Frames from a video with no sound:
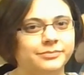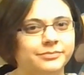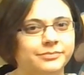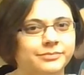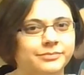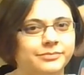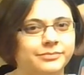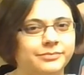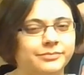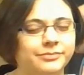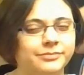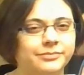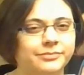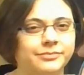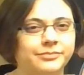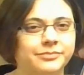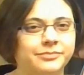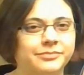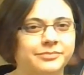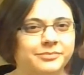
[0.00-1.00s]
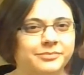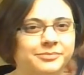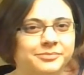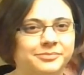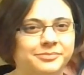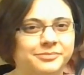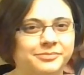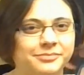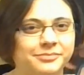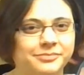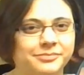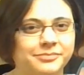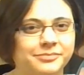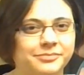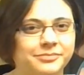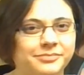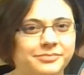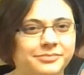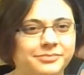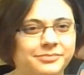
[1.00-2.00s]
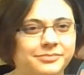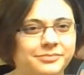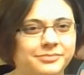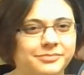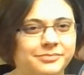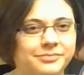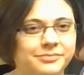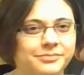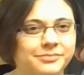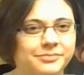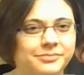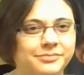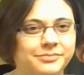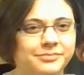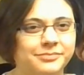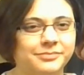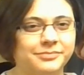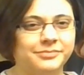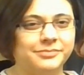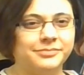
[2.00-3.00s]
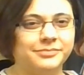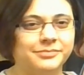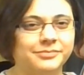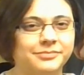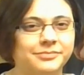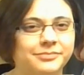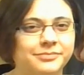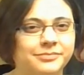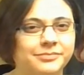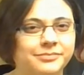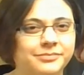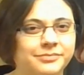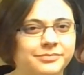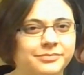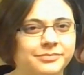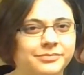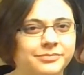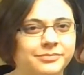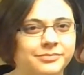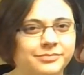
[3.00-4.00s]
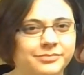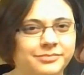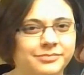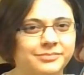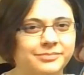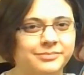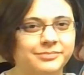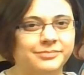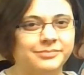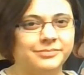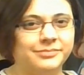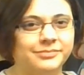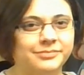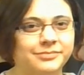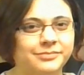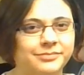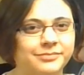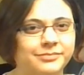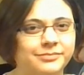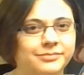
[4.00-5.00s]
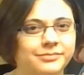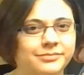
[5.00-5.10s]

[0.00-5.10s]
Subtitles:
(not speaking)